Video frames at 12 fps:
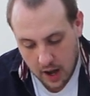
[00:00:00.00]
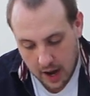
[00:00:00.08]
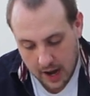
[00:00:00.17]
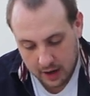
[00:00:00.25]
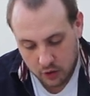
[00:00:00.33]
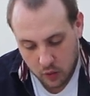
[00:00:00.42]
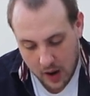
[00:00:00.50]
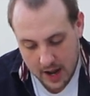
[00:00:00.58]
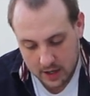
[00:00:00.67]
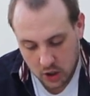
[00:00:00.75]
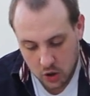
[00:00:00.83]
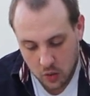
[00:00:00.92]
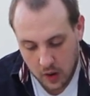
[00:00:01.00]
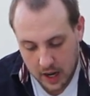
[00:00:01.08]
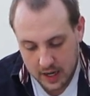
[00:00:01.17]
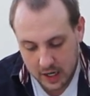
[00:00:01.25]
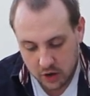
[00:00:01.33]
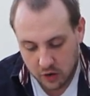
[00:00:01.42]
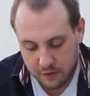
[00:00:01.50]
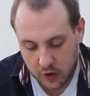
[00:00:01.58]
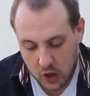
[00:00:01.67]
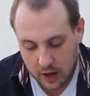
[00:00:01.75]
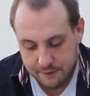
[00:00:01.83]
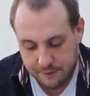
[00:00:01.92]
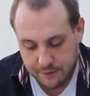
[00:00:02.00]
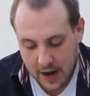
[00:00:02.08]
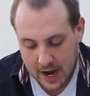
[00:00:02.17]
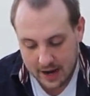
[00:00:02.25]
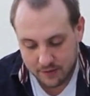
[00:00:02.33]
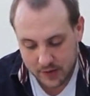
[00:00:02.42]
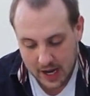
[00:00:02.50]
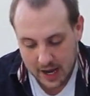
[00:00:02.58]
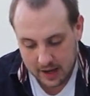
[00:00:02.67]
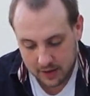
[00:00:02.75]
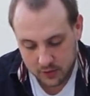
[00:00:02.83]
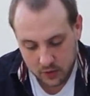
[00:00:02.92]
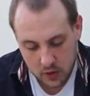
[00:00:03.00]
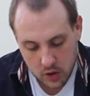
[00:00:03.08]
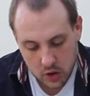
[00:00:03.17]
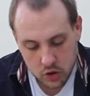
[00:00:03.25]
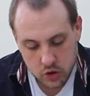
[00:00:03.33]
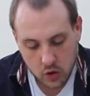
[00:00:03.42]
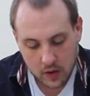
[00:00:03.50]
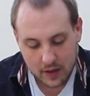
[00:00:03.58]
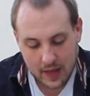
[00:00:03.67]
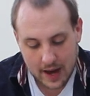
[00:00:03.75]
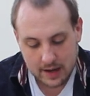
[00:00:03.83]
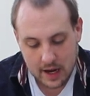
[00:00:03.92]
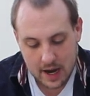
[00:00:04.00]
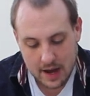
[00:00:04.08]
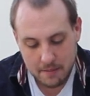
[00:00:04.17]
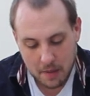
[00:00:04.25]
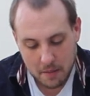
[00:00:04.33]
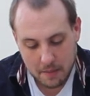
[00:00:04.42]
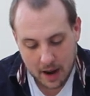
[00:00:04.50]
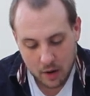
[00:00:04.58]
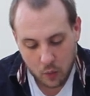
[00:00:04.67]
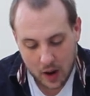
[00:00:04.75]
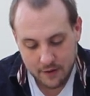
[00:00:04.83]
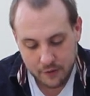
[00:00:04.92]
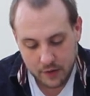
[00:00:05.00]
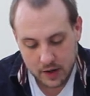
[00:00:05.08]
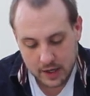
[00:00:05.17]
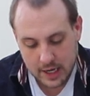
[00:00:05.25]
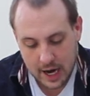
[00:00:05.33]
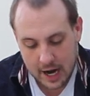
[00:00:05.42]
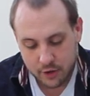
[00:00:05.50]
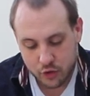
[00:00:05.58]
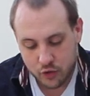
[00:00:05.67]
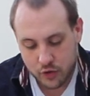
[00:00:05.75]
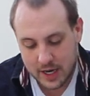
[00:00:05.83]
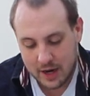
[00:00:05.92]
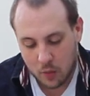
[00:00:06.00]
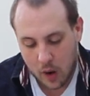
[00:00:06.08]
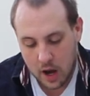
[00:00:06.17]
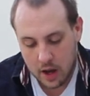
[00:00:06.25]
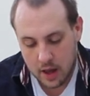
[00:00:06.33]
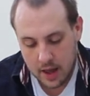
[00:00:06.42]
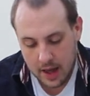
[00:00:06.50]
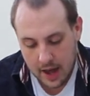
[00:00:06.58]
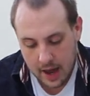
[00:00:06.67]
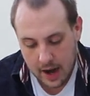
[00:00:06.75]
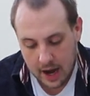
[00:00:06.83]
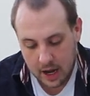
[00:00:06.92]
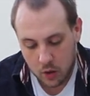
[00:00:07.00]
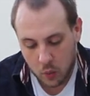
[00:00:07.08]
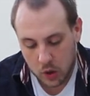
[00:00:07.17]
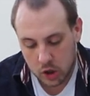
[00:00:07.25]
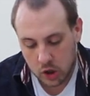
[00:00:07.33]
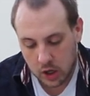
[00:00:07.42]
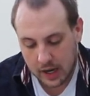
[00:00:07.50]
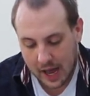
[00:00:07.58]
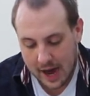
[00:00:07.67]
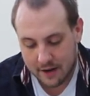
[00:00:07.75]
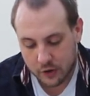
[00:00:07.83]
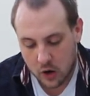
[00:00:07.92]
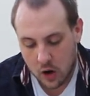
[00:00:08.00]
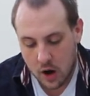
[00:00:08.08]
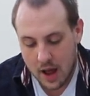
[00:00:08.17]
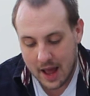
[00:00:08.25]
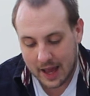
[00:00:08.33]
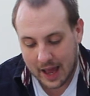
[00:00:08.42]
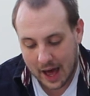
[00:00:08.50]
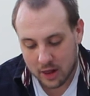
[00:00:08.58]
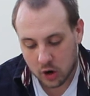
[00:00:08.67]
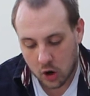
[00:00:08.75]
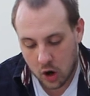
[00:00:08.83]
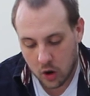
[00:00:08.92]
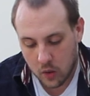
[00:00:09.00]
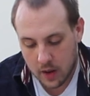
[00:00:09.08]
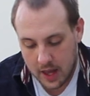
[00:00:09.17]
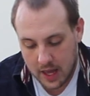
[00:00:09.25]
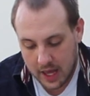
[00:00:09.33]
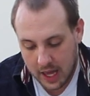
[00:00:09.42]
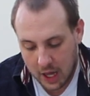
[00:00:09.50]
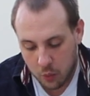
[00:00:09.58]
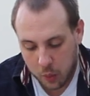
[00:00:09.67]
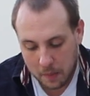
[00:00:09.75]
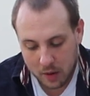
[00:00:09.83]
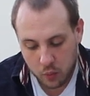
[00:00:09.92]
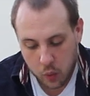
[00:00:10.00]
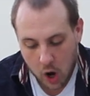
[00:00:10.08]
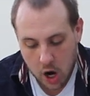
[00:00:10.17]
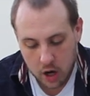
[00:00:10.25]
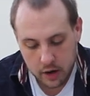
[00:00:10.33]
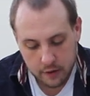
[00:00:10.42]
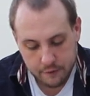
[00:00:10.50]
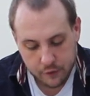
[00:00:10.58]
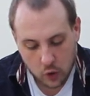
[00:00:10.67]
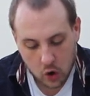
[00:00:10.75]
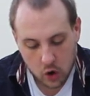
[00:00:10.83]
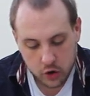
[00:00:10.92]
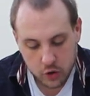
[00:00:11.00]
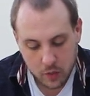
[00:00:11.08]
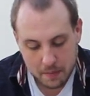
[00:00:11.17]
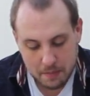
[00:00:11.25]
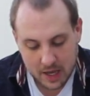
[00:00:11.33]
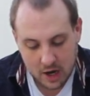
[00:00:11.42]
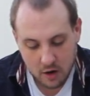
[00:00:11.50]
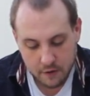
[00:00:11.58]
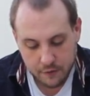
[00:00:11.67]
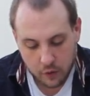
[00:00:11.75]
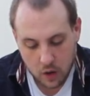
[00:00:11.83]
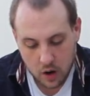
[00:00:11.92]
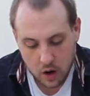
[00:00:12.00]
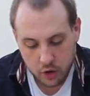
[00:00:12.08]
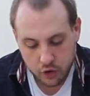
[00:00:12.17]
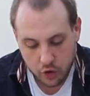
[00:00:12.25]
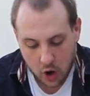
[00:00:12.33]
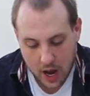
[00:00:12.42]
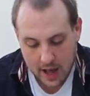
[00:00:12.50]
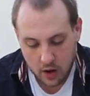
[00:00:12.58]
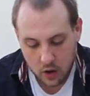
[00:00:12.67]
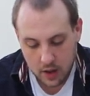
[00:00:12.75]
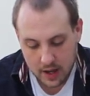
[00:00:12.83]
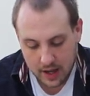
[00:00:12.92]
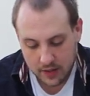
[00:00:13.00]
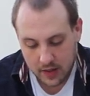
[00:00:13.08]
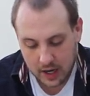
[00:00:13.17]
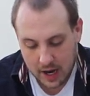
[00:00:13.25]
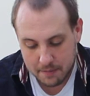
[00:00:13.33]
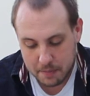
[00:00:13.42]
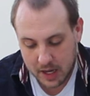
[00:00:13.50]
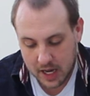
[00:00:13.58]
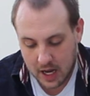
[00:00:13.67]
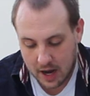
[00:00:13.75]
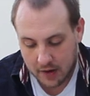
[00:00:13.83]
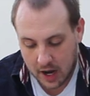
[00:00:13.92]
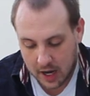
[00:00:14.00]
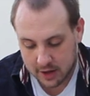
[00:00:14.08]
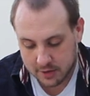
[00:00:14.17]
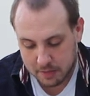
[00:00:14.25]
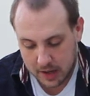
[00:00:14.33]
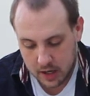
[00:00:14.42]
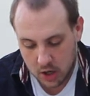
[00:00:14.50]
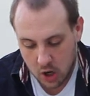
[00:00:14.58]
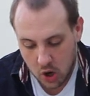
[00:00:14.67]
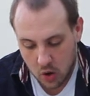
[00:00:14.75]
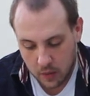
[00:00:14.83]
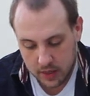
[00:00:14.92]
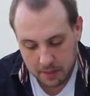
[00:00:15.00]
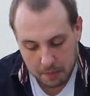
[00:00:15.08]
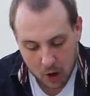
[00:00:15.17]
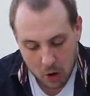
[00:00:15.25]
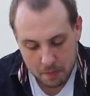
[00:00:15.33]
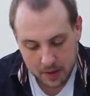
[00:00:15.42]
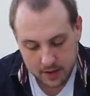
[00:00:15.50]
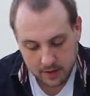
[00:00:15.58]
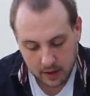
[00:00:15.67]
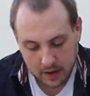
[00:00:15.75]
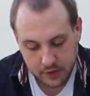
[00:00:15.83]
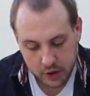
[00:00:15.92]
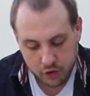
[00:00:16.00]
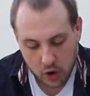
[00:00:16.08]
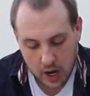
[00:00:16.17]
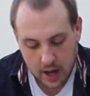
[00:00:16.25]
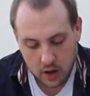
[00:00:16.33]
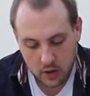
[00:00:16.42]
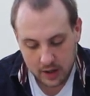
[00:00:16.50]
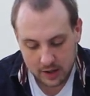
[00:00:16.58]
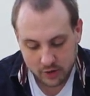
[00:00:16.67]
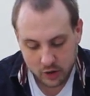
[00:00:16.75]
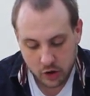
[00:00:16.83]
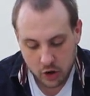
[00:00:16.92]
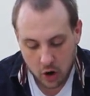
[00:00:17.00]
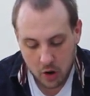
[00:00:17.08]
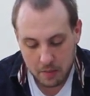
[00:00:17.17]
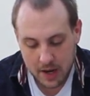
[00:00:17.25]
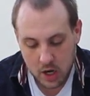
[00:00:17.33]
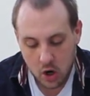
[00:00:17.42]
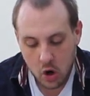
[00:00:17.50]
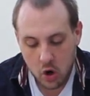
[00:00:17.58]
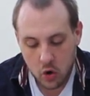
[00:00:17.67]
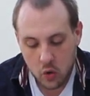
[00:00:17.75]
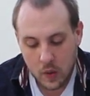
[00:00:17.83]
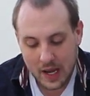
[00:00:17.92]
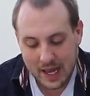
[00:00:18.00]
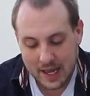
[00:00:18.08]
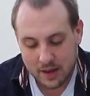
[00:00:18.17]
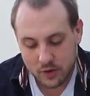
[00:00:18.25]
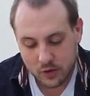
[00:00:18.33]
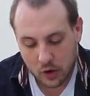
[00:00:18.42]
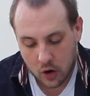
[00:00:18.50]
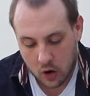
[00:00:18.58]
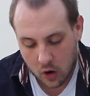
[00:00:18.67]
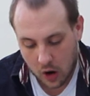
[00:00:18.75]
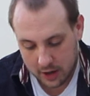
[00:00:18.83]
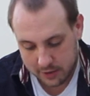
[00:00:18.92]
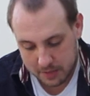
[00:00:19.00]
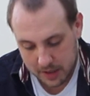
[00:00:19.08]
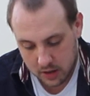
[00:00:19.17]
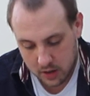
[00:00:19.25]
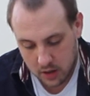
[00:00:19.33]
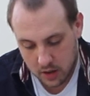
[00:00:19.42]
I grant you an interval of five days. During that time, my wife Statira and I will look after Callirhoe. It will be wrong for her to appear for trial in the company of a husband when the purpose of the trial is to determine who is her husband.